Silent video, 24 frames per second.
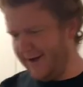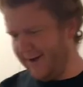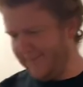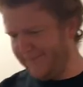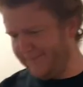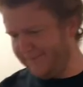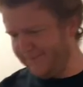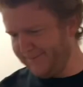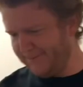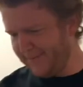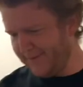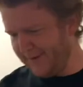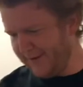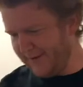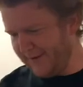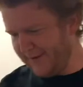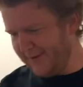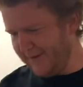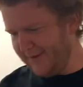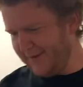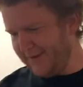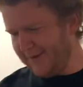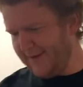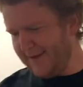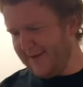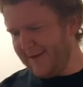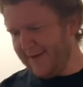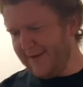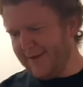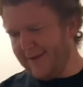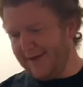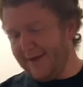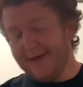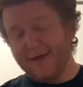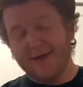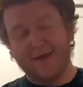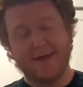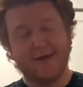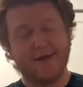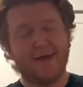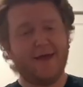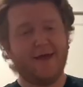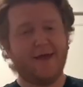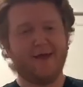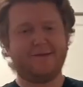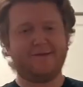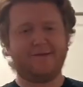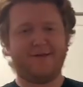the unfinished wine
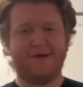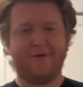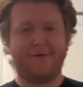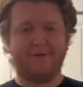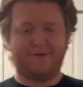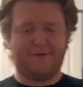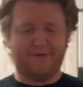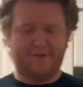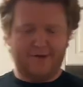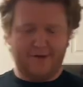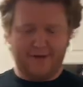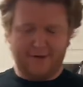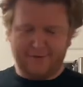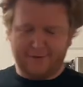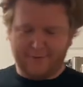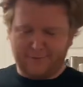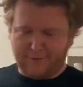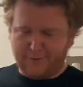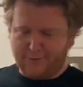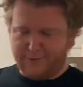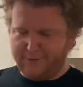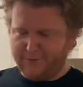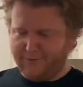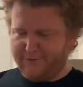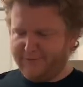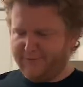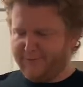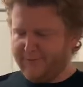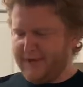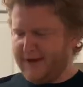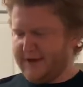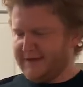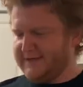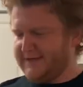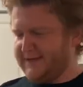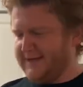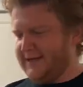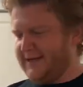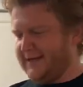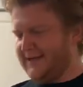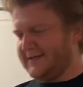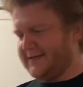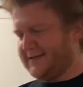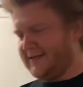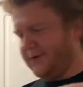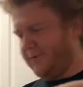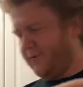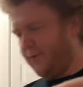flocculate and fall to the bottom of the
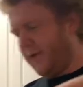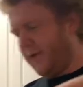fermentation